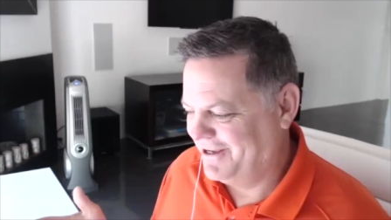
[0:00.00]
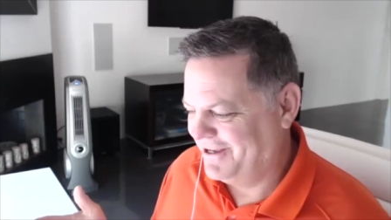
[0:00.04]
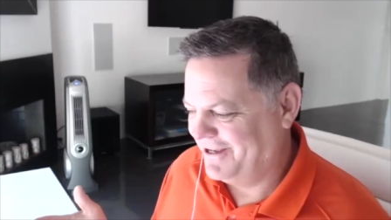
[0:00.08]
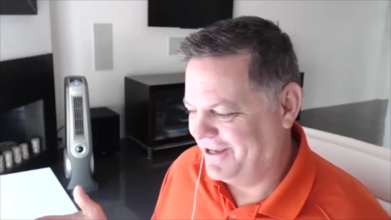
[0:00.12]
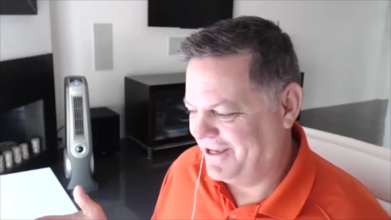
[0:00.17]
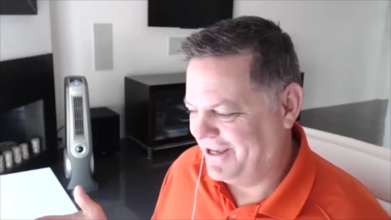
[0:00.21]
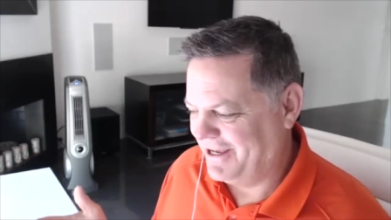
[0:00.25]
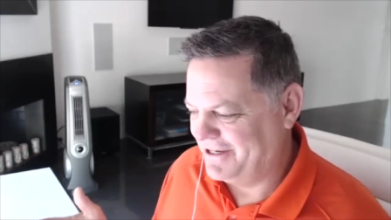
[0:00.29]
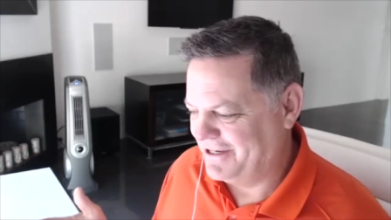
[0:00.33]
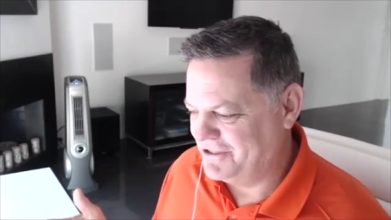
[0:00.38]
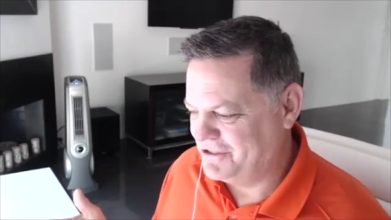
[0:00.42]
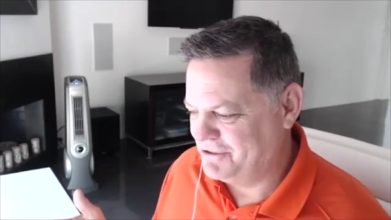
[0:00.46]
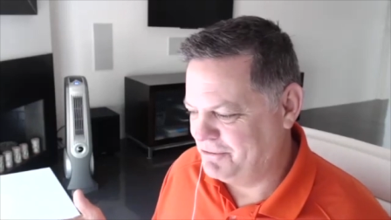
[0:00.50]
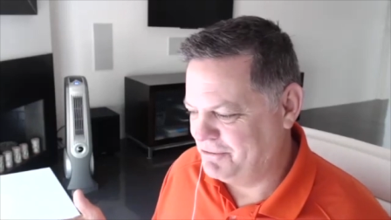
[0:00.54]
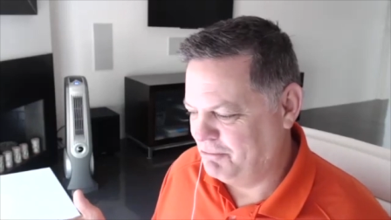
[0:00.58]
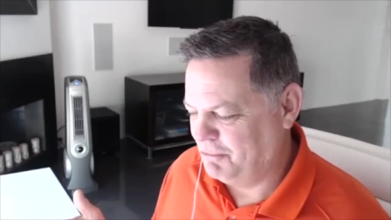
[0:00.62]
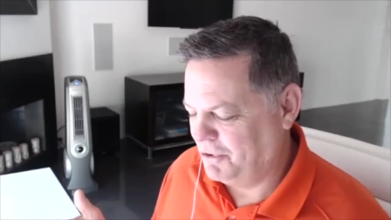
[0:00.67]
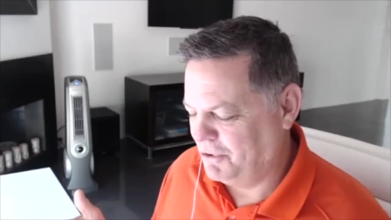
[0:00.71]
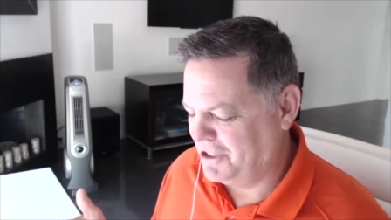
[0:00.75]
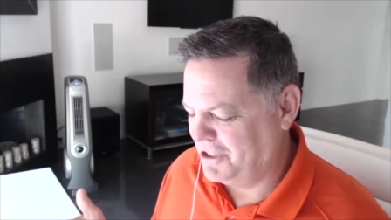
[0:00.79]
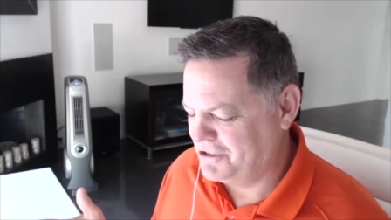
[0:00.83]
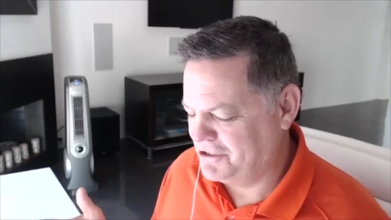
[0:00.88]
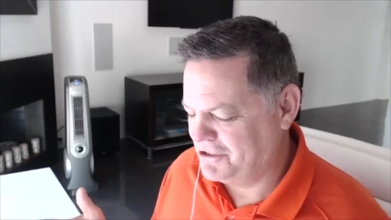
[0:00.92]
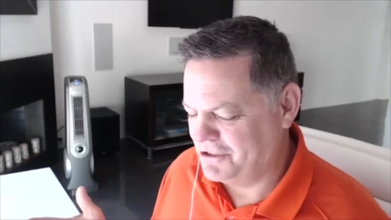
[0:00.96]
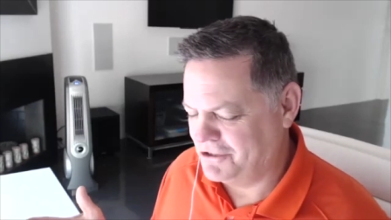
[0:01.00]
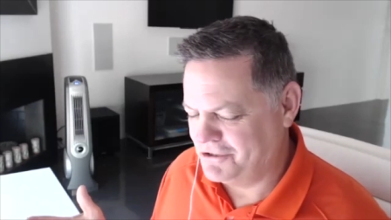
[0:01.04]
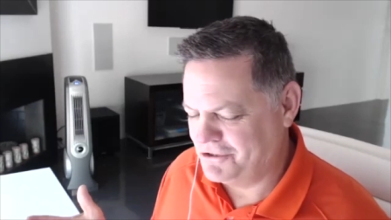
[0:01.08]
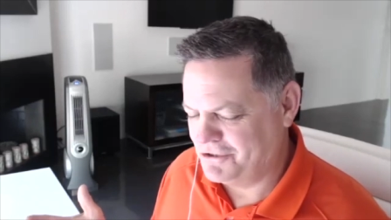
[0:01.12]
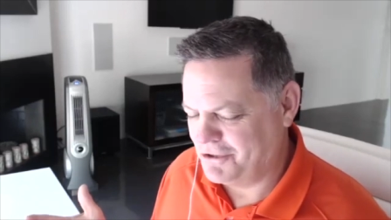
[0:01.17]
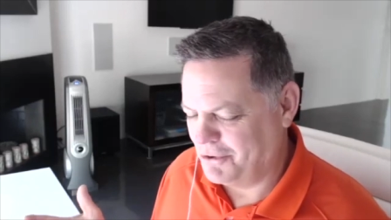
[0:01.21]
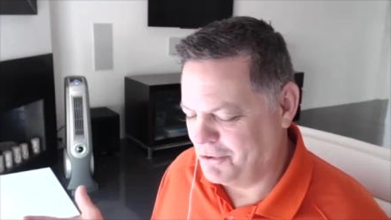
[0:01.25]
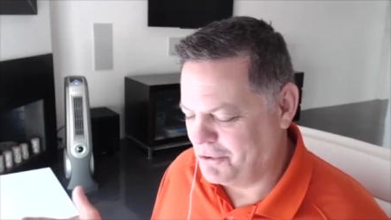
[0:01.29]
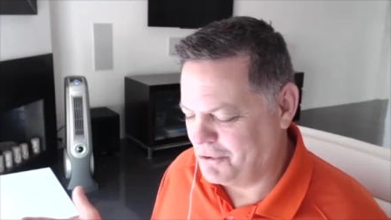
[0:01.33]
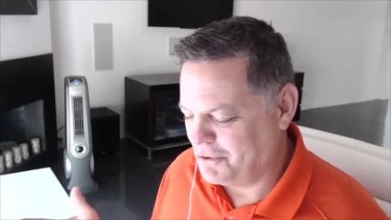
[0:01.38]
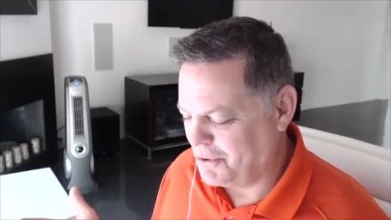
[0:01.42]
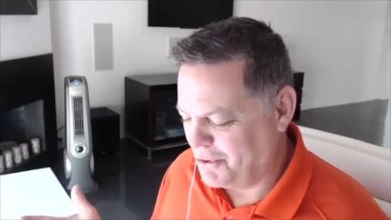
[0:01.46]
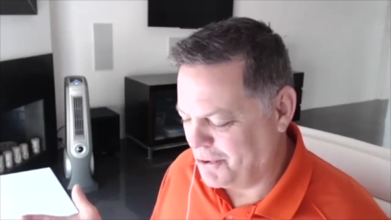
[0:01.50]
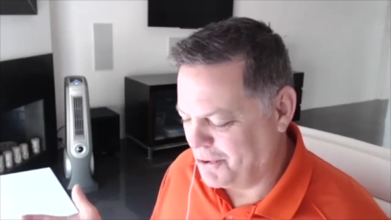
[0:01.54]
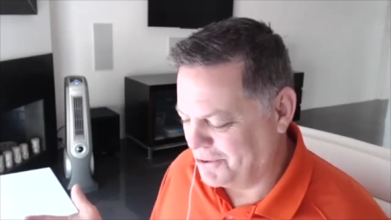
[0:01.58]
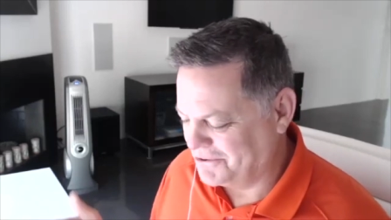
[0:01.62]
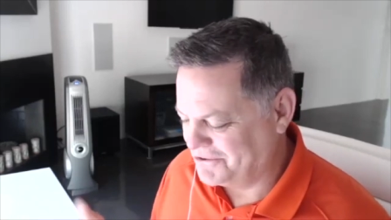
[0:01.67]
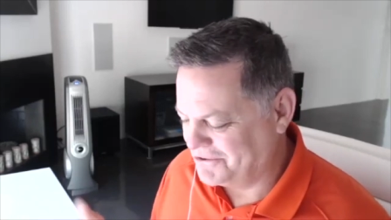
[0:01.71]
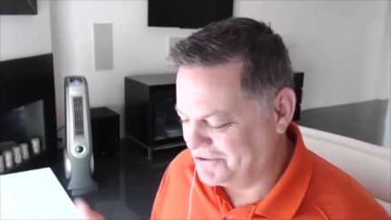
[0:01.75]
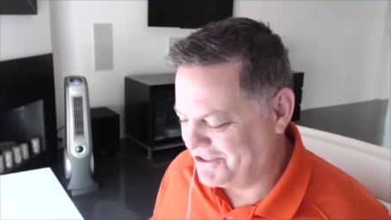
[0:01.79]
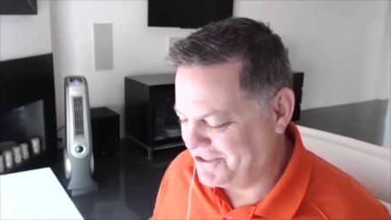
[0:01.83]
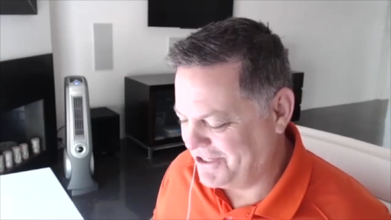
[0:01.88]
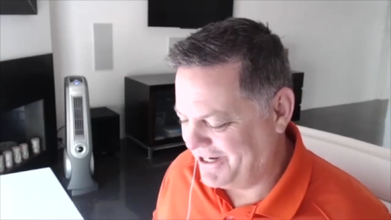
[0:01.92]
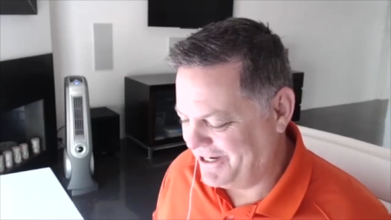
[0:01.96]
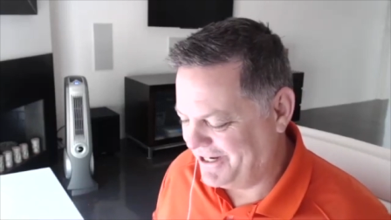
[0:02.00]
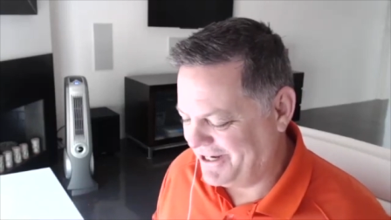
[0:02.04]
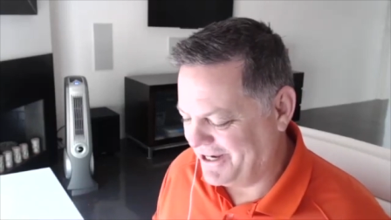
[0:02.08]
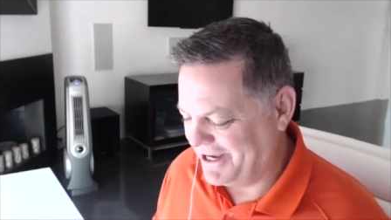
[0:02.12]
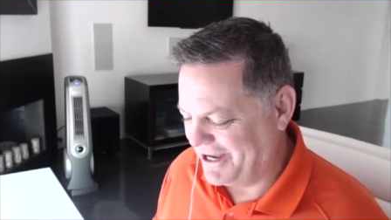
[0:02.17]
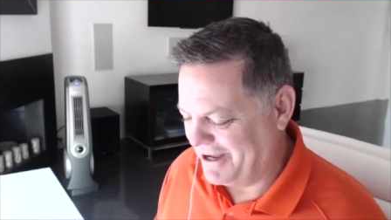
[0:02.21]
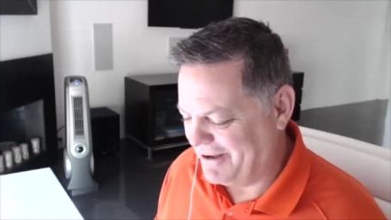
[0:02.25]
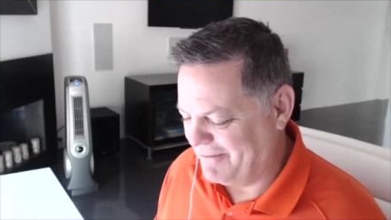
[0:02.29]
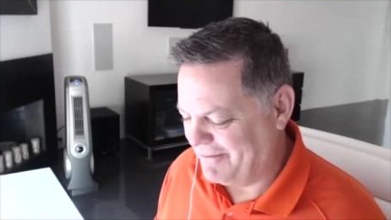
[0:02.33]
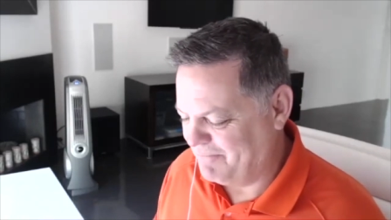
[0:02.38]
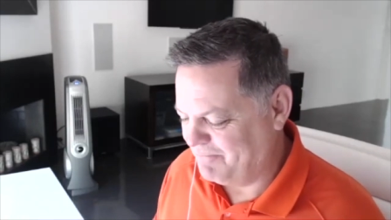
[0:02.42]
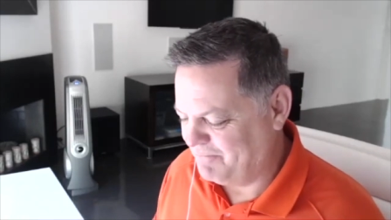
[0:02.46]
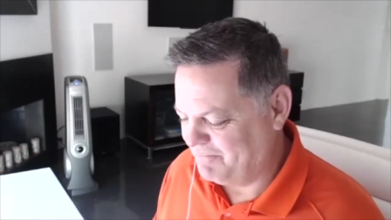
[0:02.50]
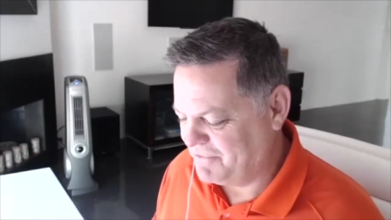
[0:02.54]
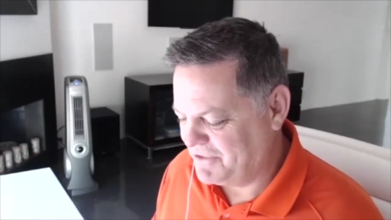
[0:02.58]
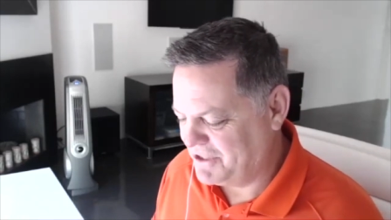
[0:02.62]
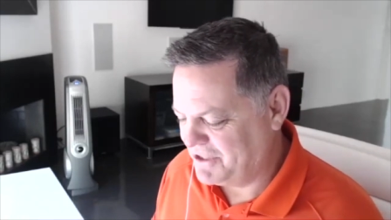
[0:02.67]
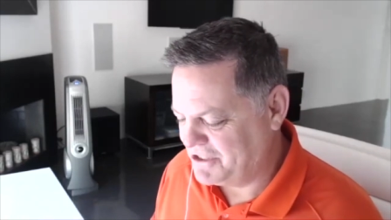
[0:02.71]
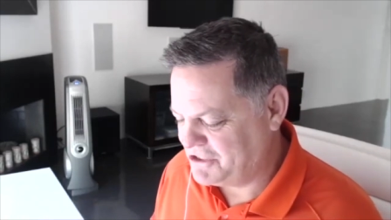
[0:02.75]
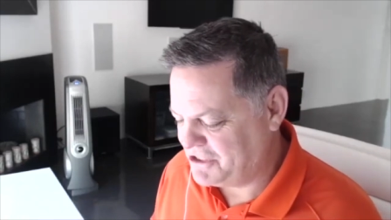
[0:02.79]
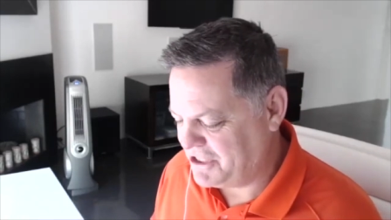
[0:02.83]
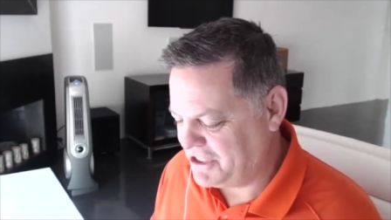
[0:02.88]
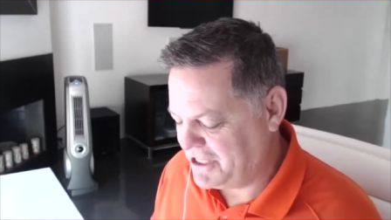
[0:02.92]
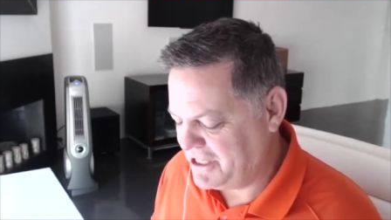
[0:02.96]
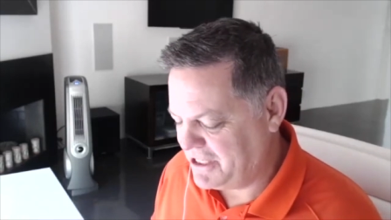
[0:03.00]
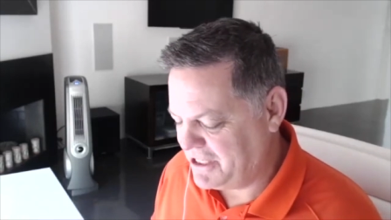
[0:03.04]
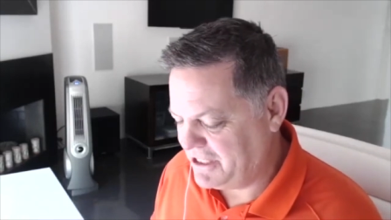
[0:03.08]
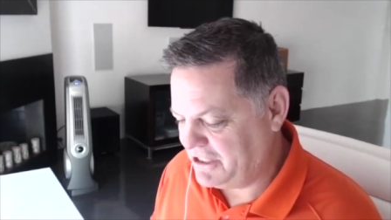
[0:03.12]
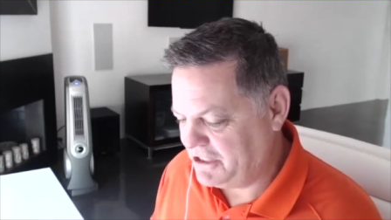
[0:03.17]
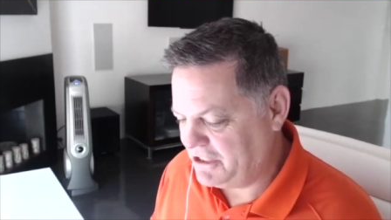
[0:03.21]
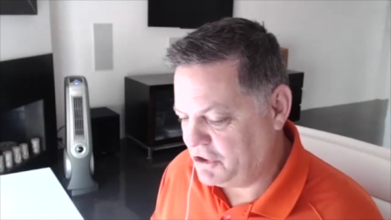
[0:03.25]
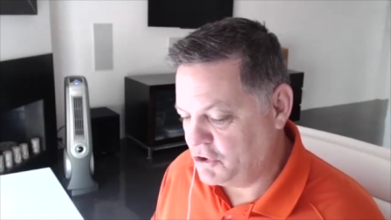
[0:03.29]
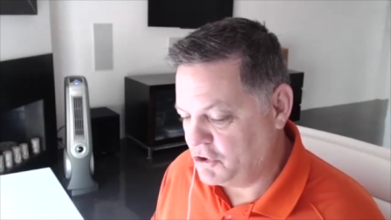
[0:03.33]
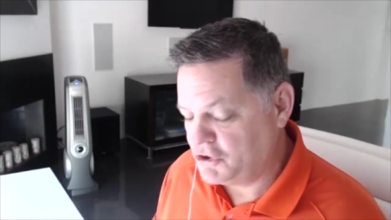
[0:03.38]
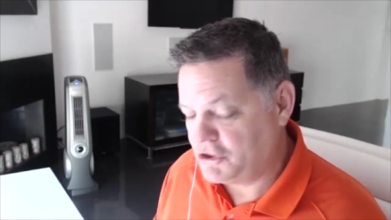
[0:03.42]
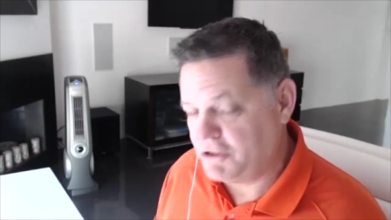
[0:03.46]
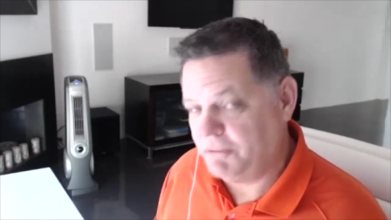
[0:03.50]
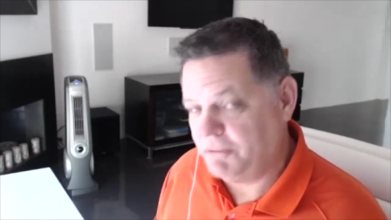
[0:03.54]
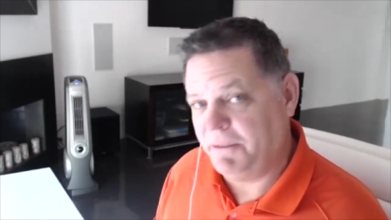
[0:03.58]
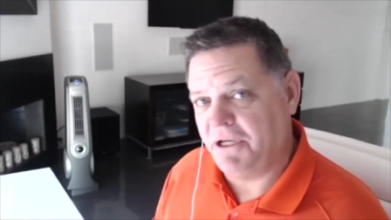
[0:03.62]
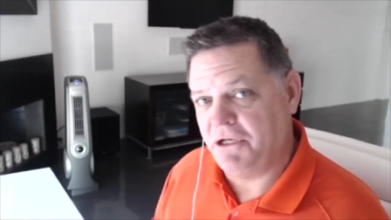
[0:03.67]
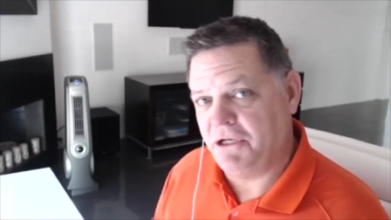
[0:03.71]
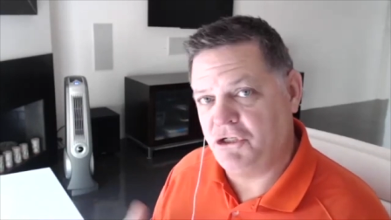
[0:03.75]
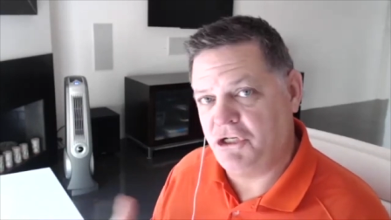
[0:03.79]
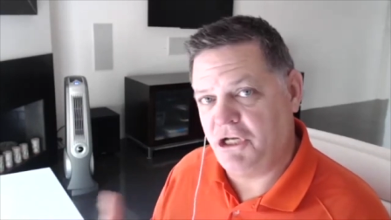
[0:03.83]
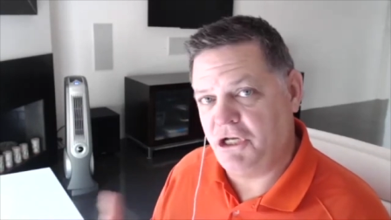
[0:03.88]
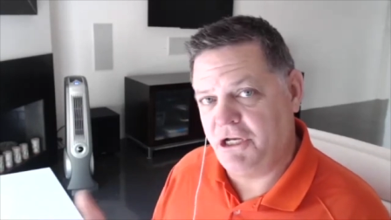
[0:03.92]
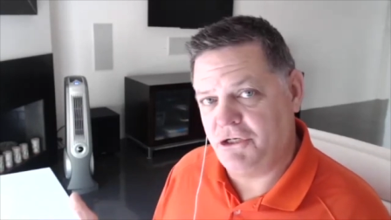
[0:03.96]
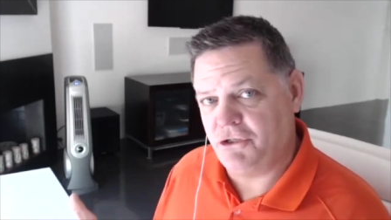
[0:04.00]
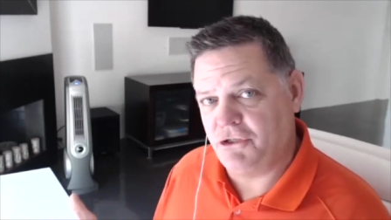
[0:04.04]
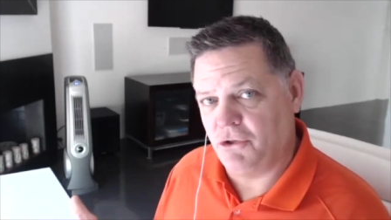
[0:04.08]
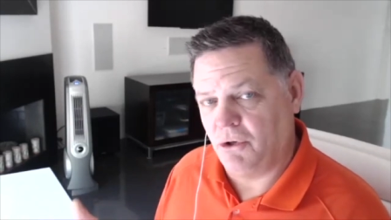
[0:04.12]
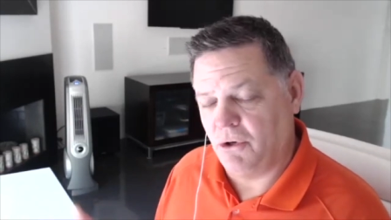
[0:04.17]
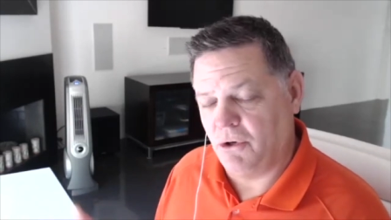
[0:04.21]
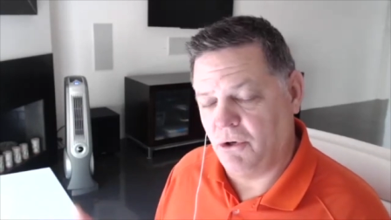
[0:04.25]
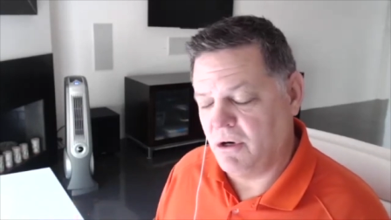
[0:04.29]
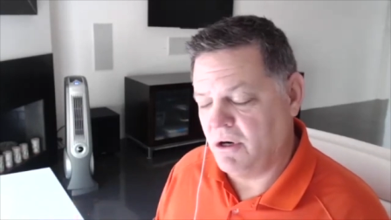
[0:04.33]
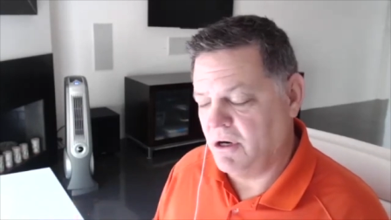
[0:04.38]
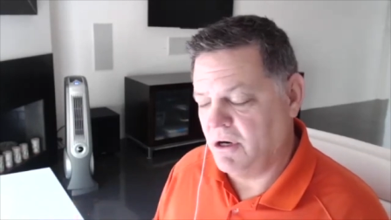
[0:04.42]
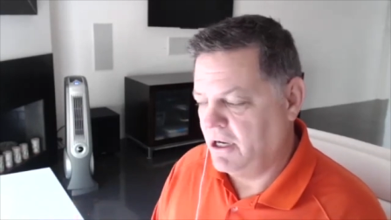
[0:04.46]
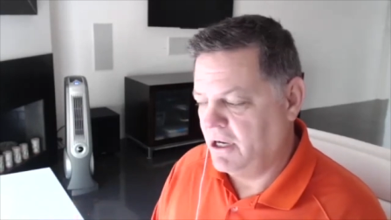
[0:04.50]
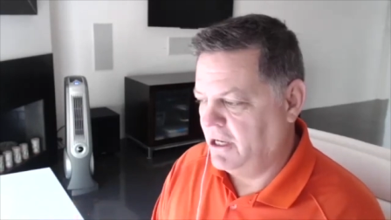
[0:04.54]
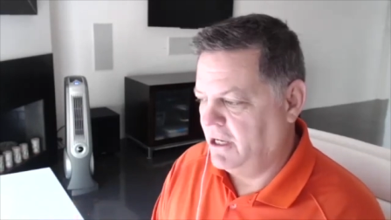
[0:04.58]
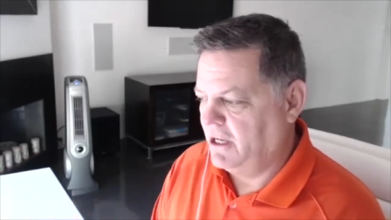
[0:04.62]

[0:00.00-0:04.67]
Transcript: And she, Melissa is so cool. She um, she used to be a teacher,